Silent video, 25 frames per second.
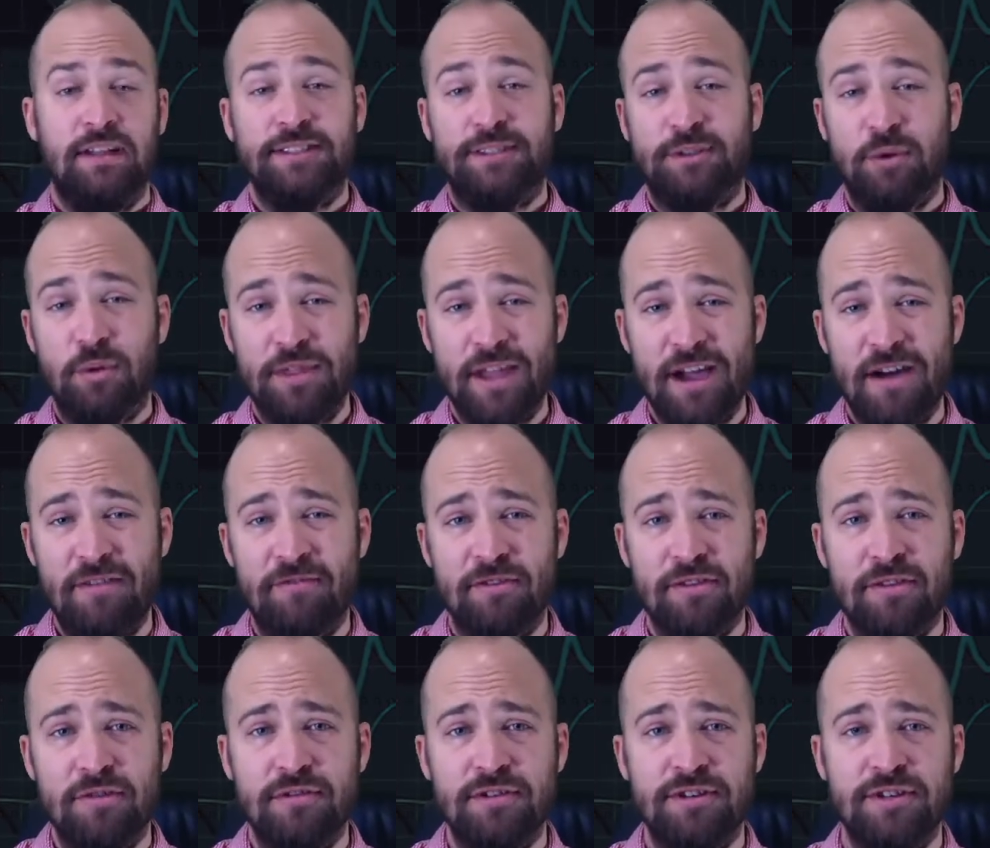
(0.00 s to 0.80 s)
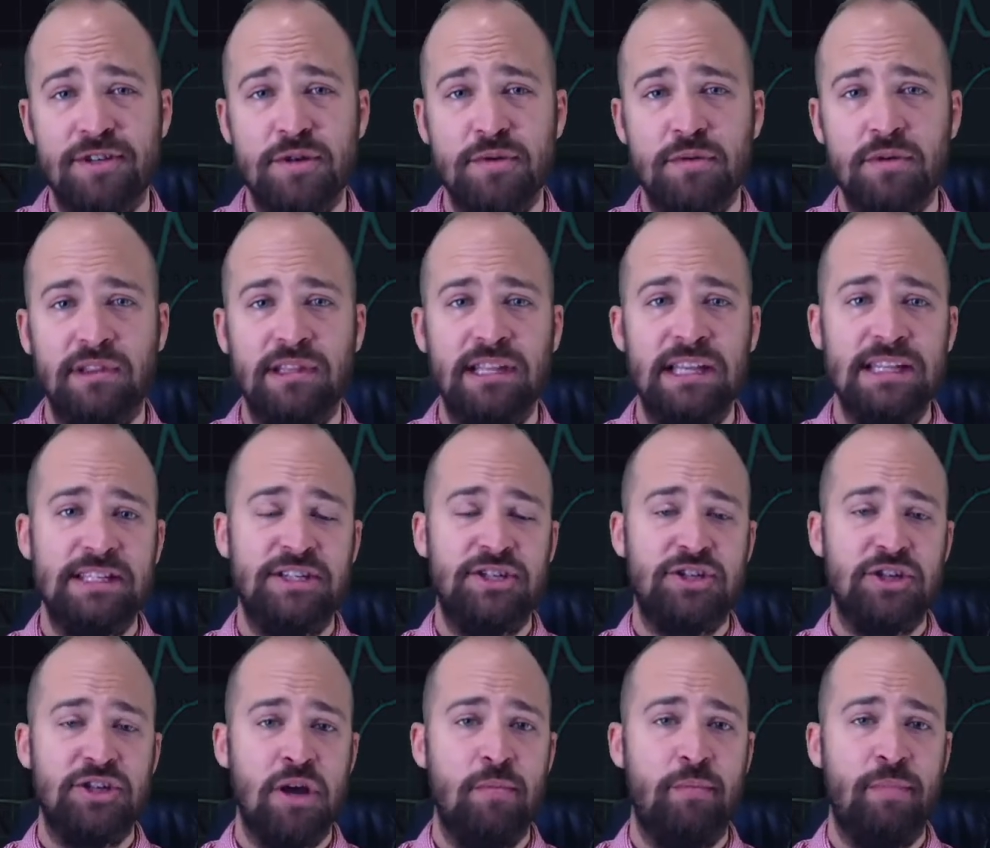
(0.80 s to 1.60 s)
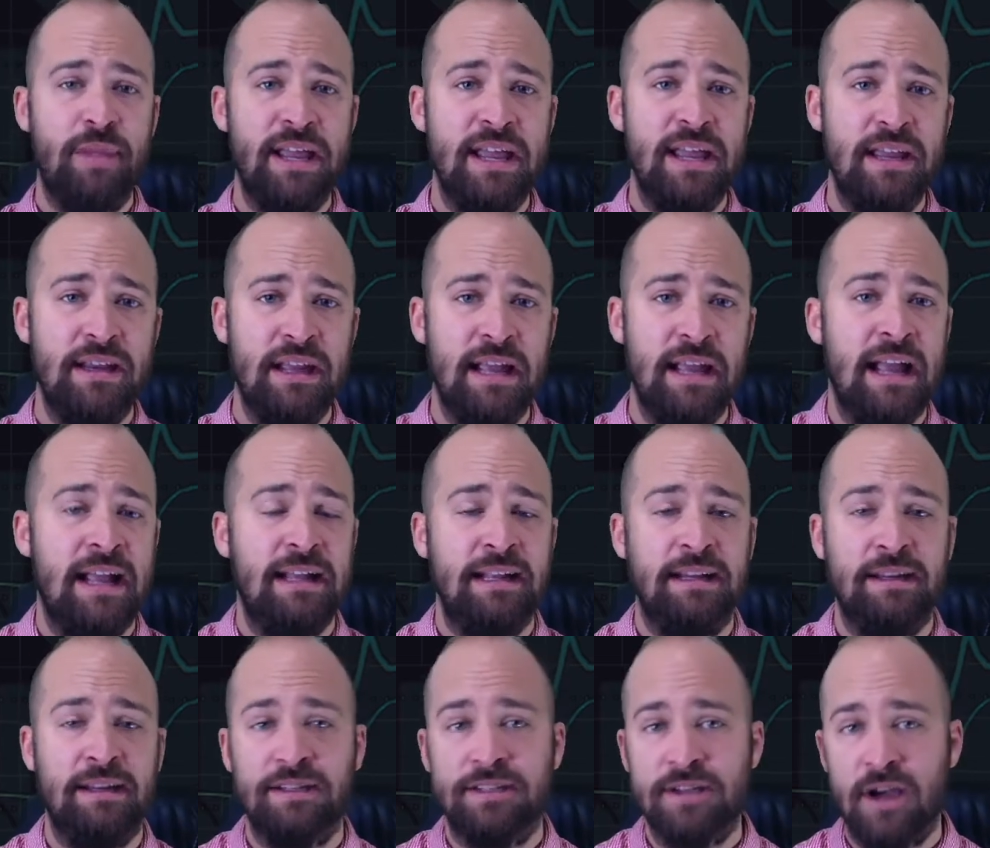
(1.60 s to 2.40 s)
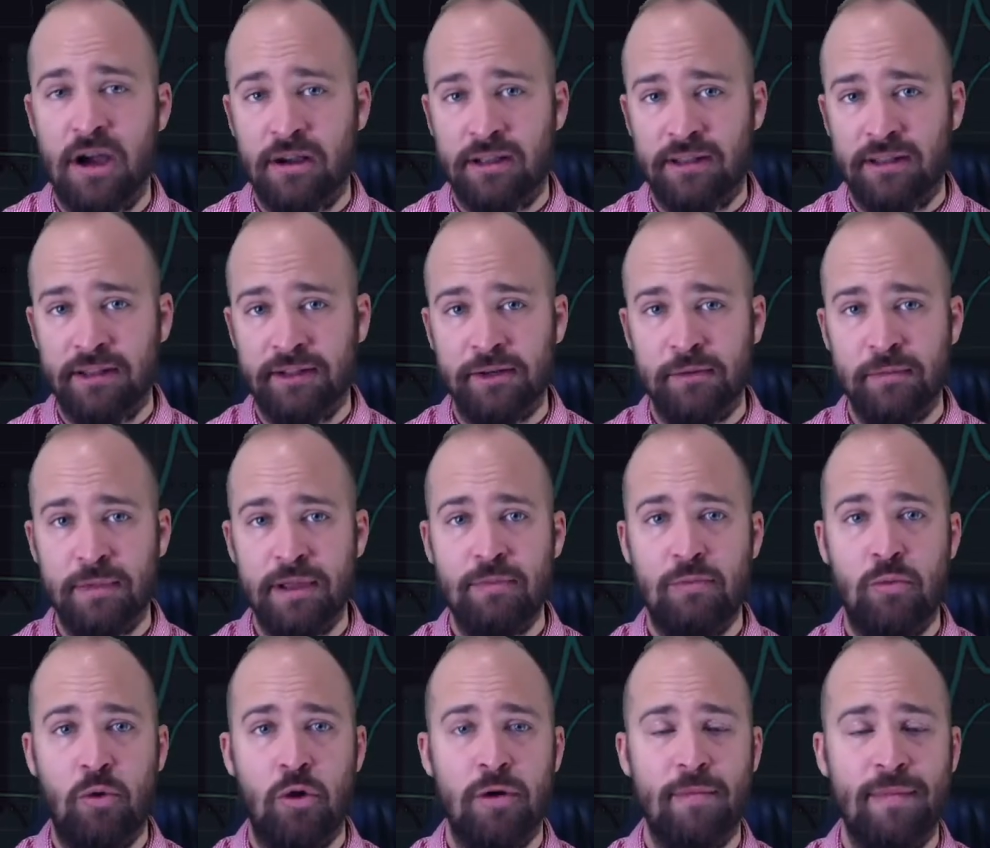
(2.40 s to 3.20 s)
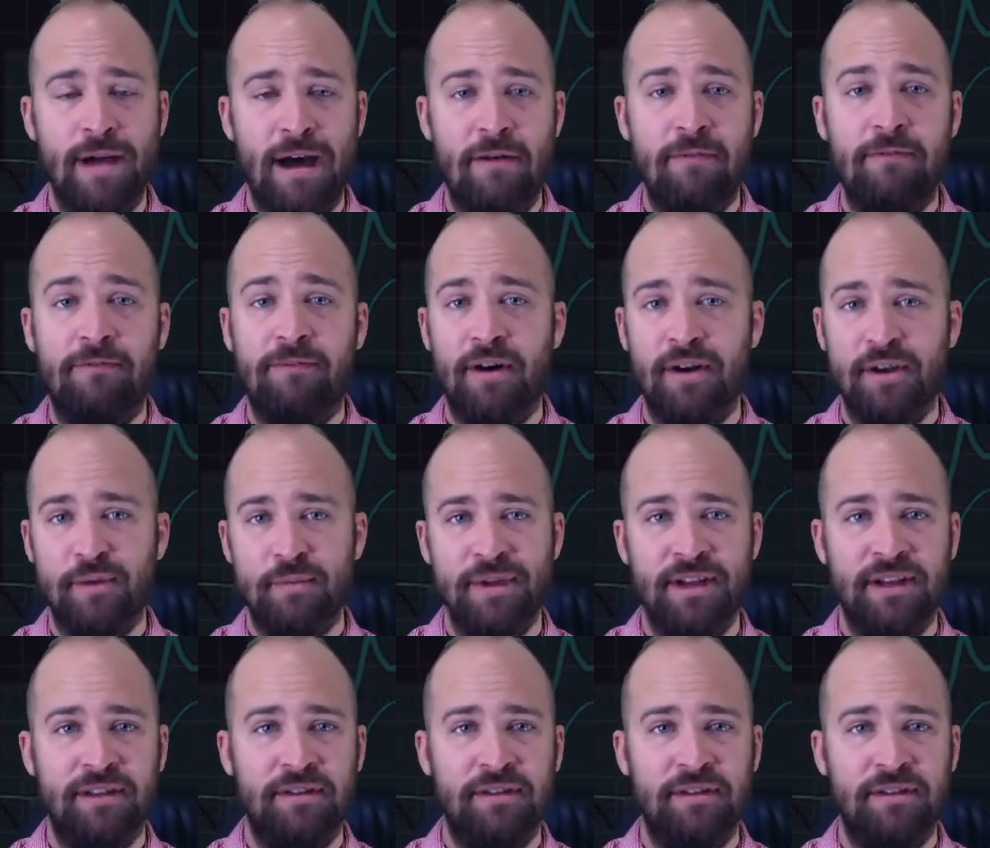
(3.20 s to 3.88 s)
So without further ado, let's jump in and talk a little bit more about fundamental